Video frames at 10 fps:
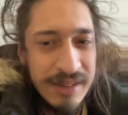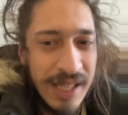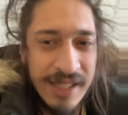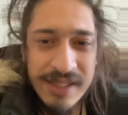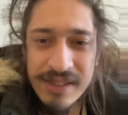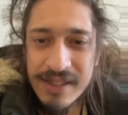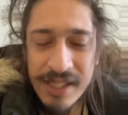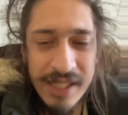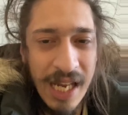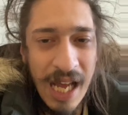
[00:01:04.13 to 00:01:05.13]
that
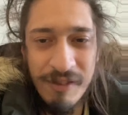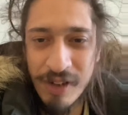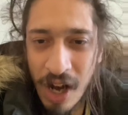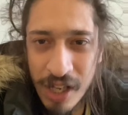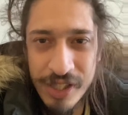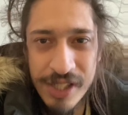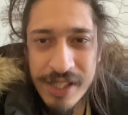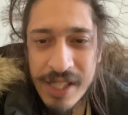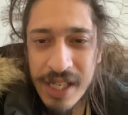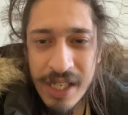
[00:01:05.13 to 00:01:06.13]
doesn't have notches
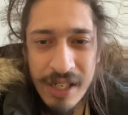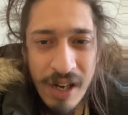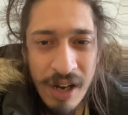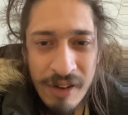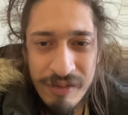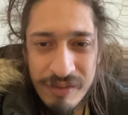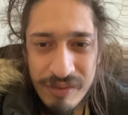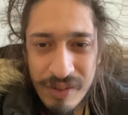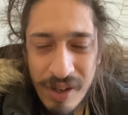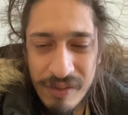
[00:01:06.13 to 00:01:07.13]
taken
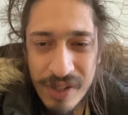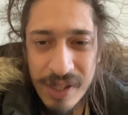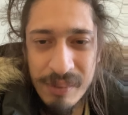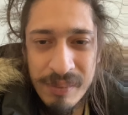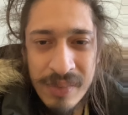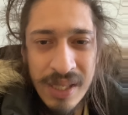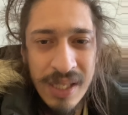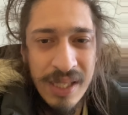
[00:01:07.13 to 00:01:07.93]
off of him,